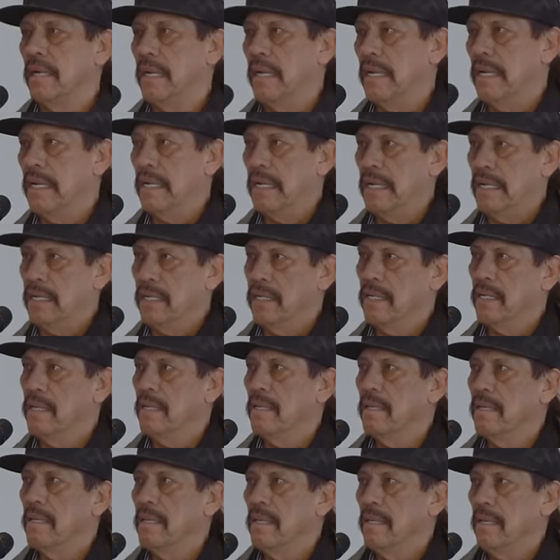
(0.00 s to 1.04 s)
And
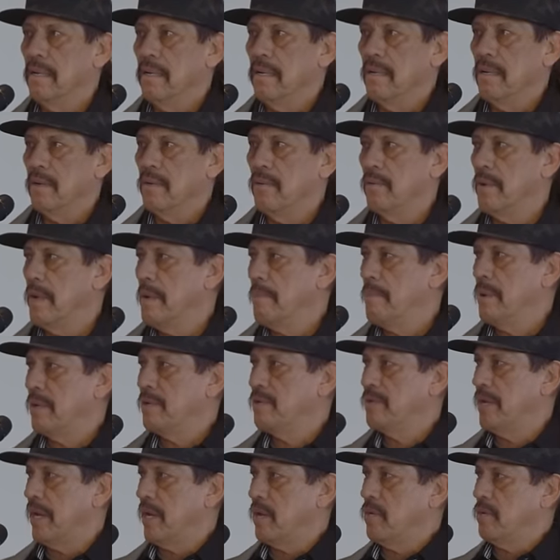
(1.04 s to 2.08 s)
Ray
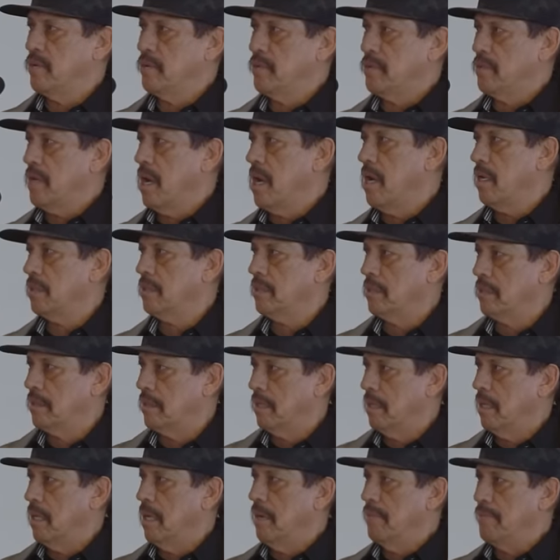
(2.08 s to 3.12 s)
Pacheco socked
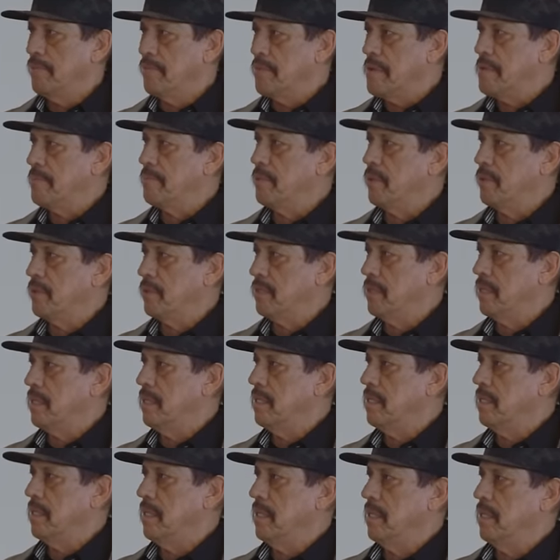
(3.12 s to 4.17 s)
a free
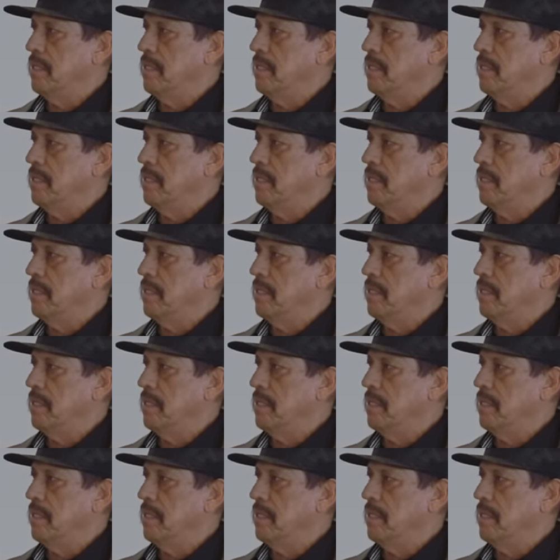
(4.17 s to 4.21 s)
person,